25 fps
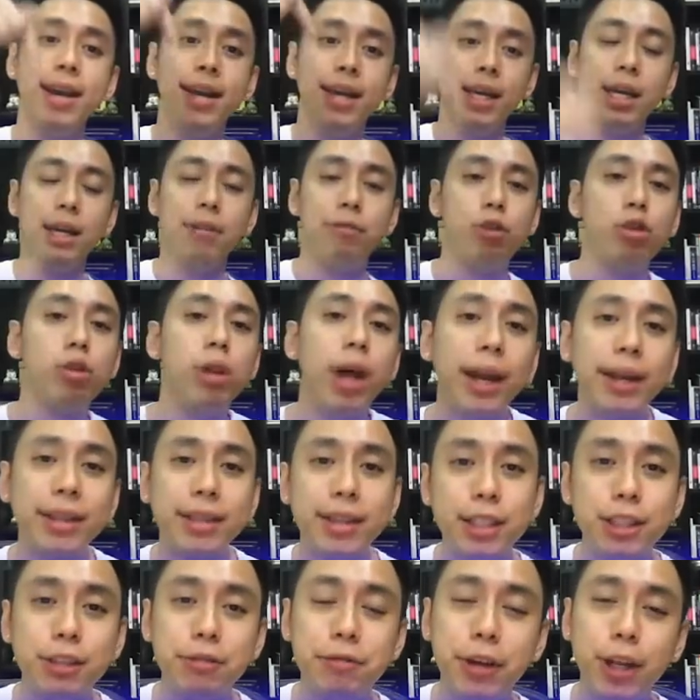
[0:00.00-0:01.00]
If you like
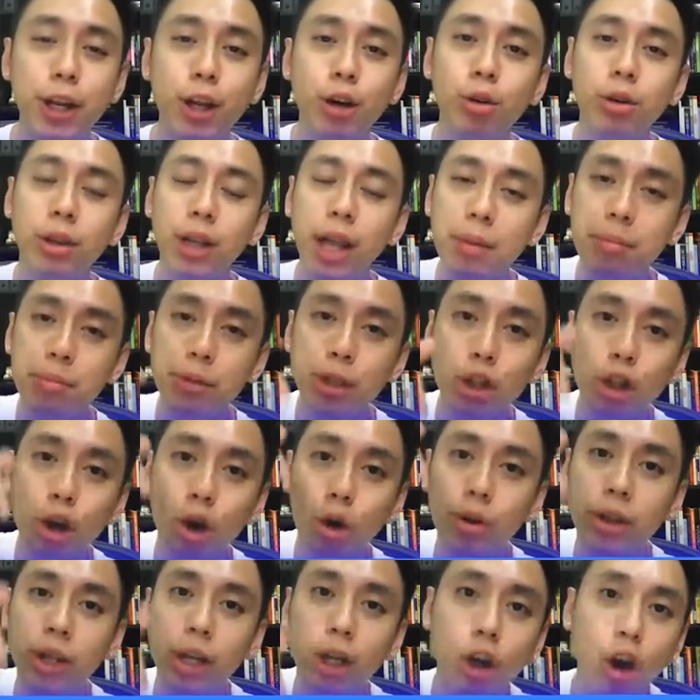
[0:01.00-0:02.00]
this video, let me
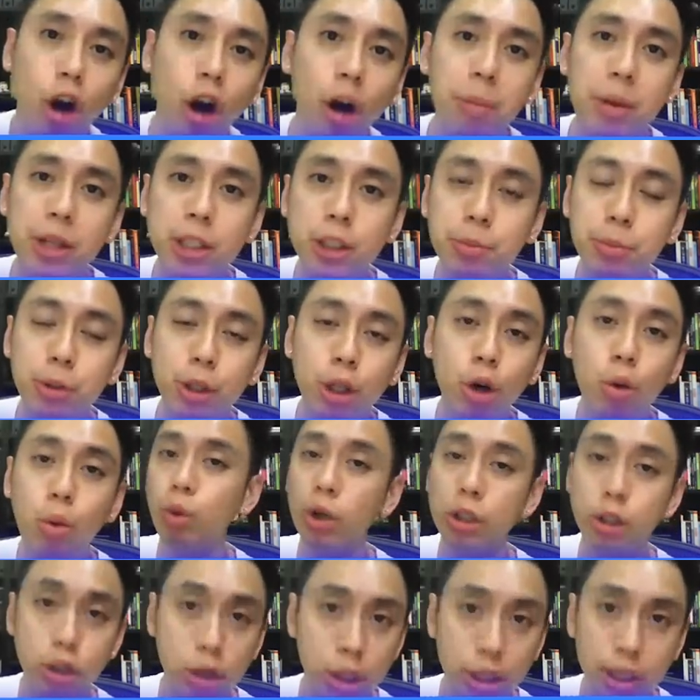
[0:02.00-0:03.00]
know in the comments below
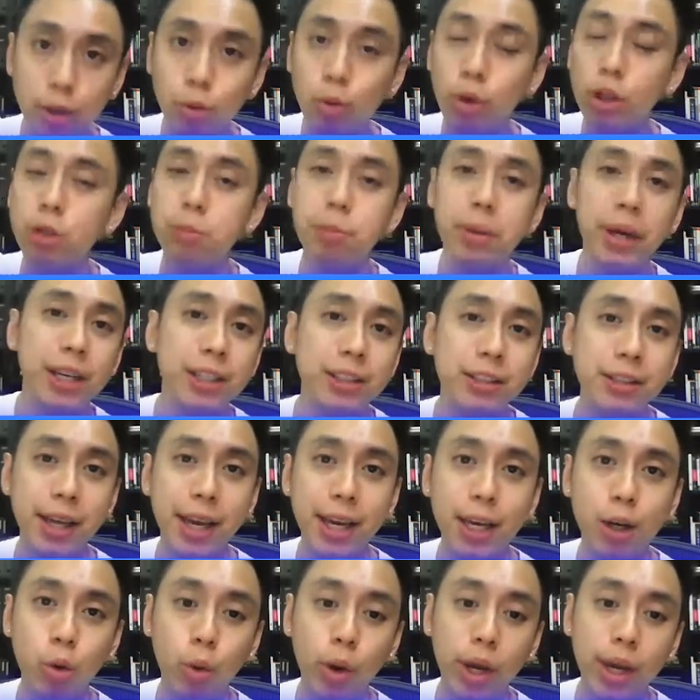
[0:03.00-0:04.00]
what you learned, what your biggest
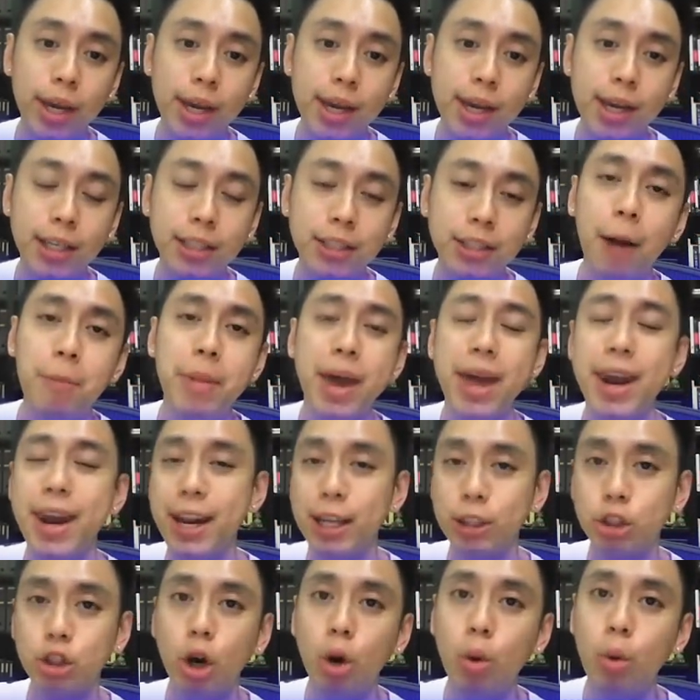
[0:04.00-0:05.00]
takeaway is. And then
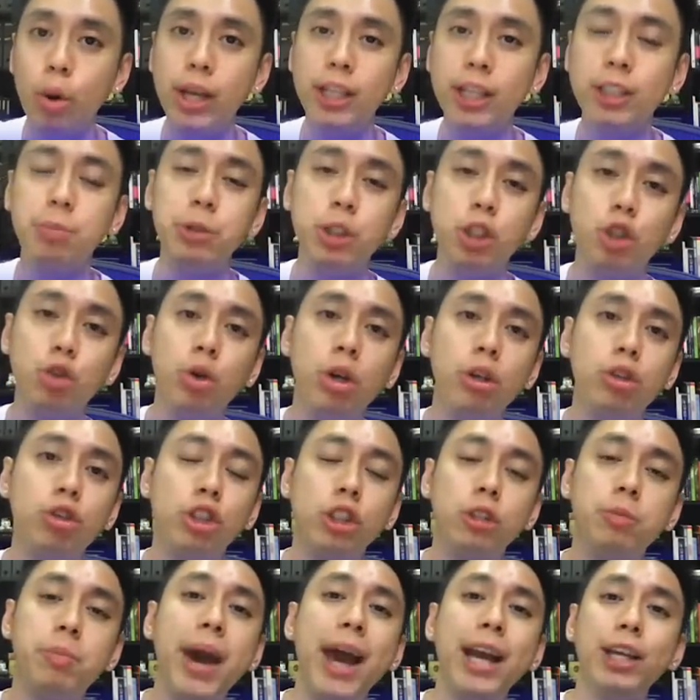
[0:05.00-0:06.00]
as always, be sure to
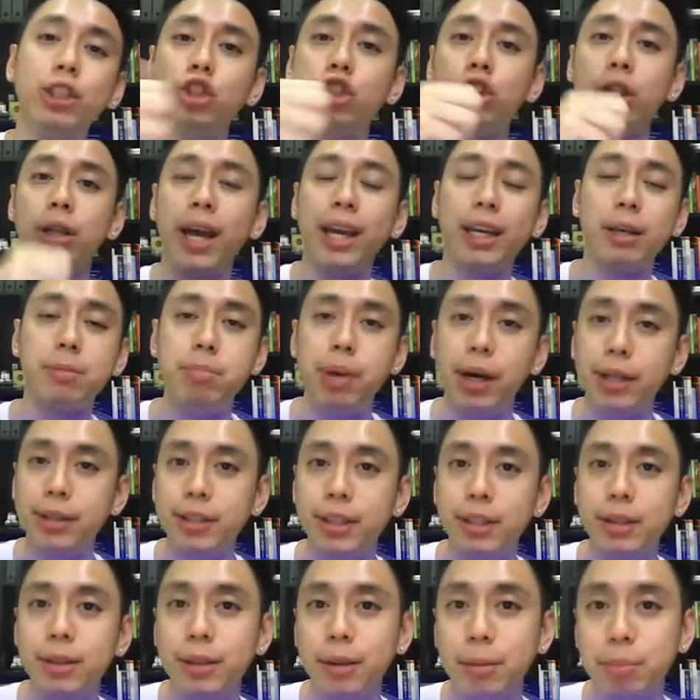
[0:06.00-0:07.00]
smash the like
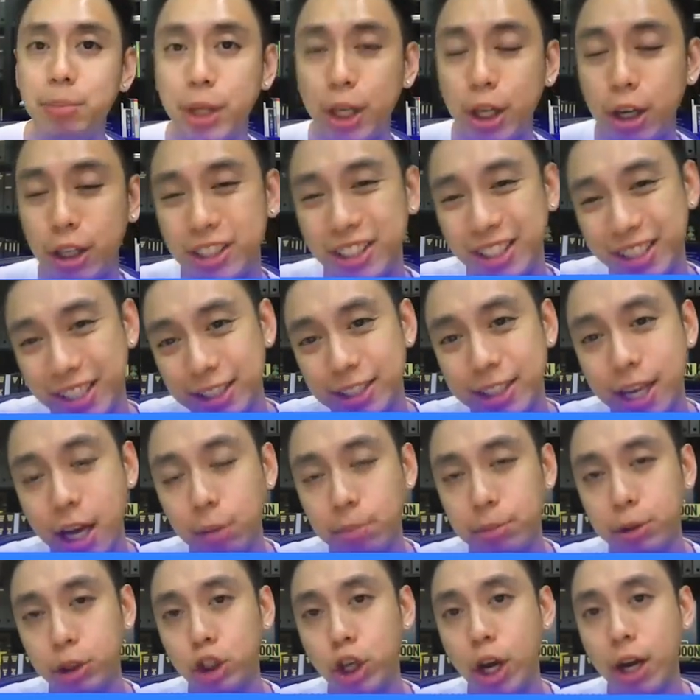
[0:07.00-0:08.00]
button because it does
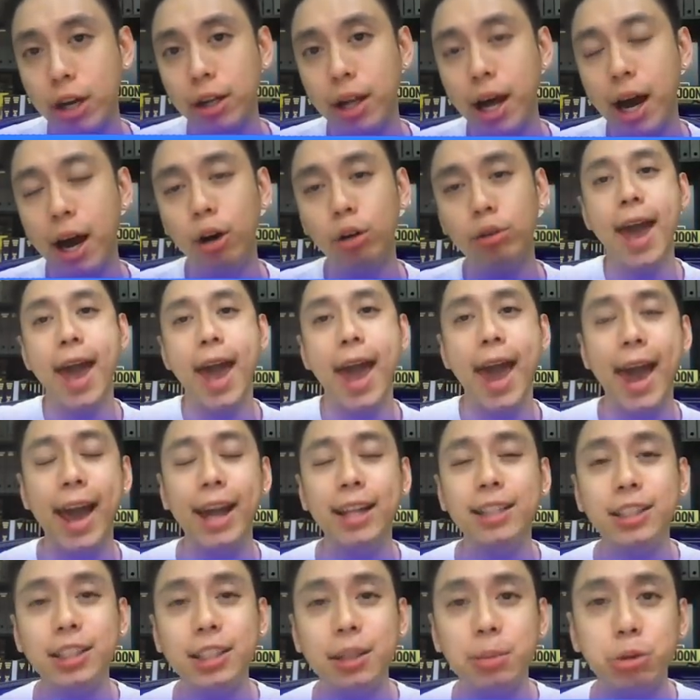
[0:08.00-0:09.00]
help the channel out.
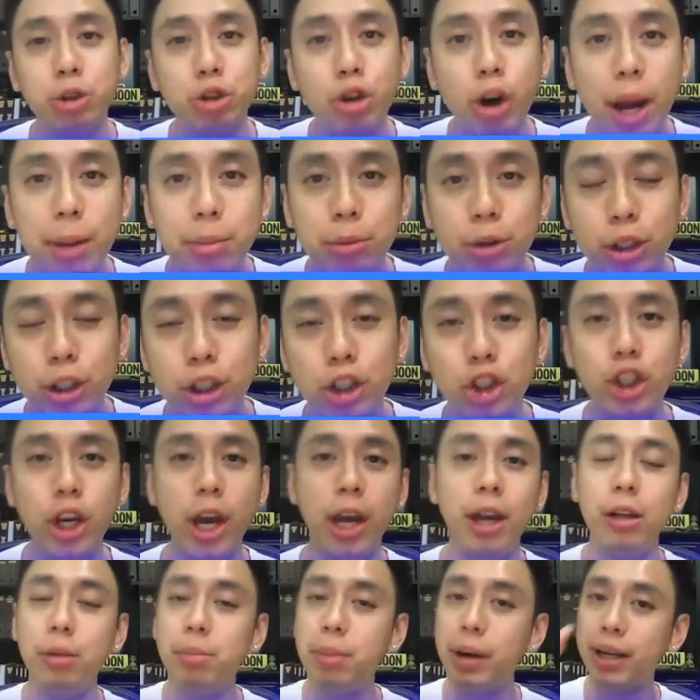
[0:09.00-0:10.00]
And subscribe to this
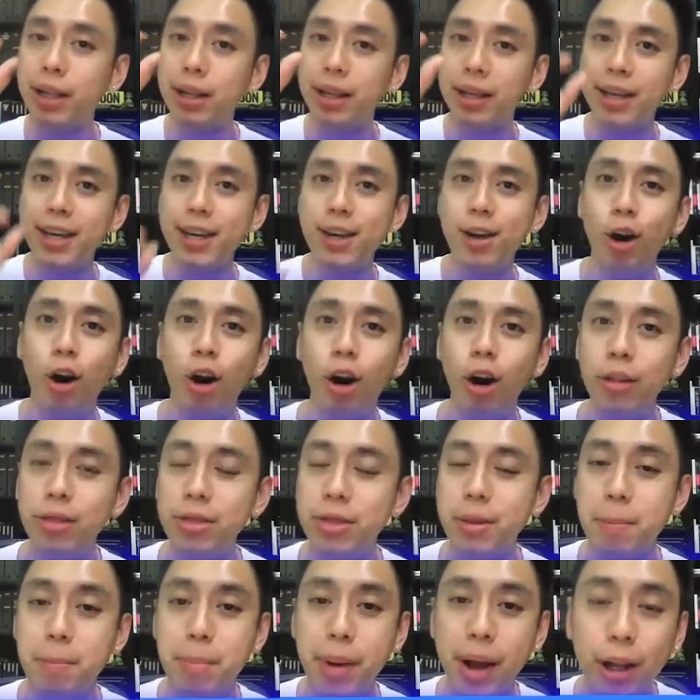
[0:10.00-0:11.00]
channel by clicking on
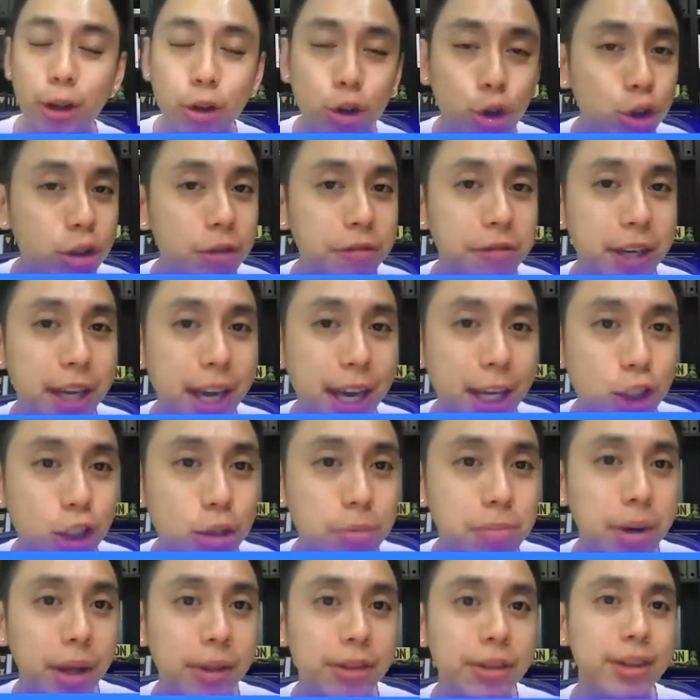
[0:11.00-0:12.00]
the bell
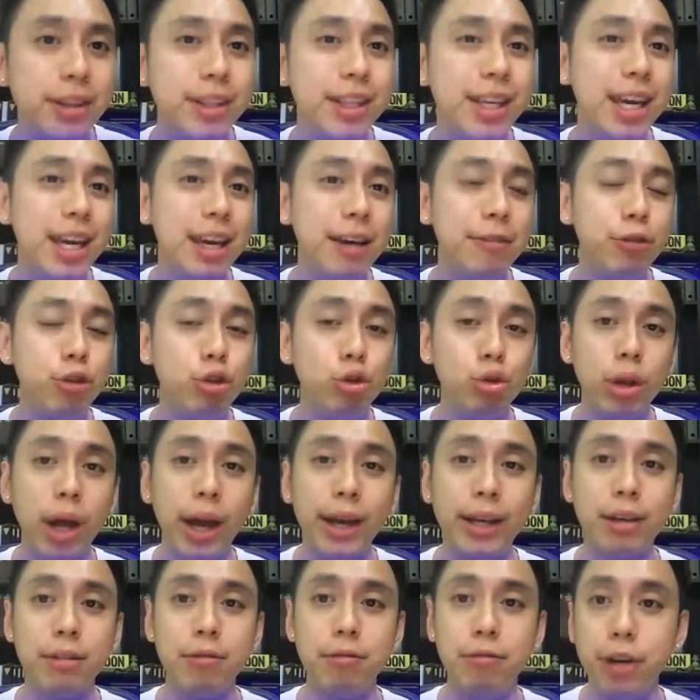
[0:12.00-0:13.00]
notification button if you
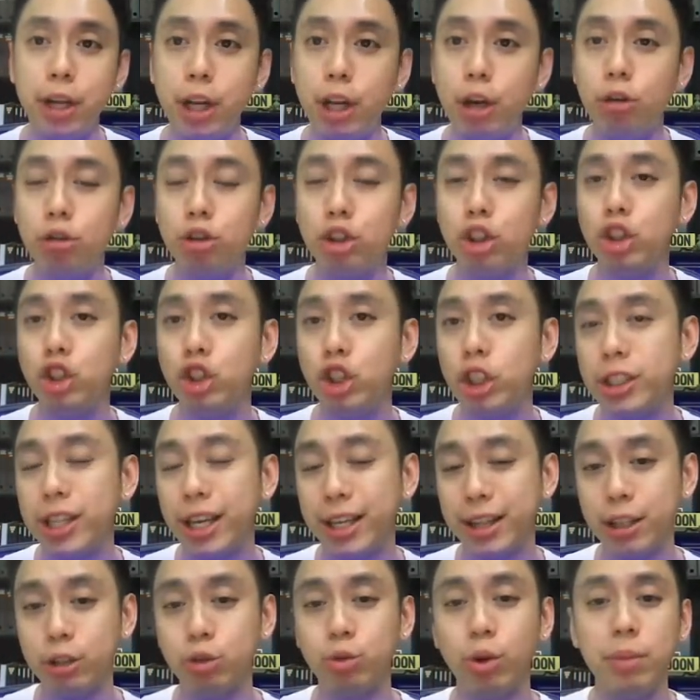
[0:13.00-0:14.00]
like videos just
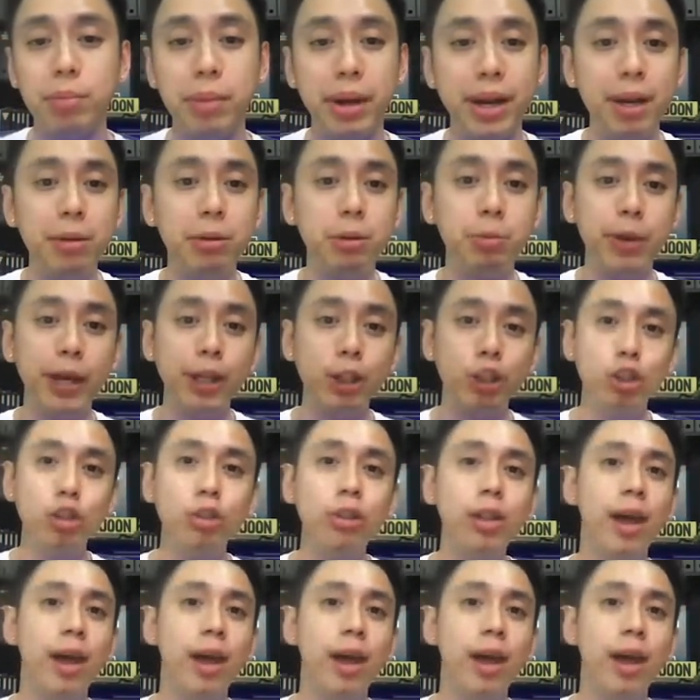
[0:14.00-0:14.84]
like this one. My name is Peng Joon,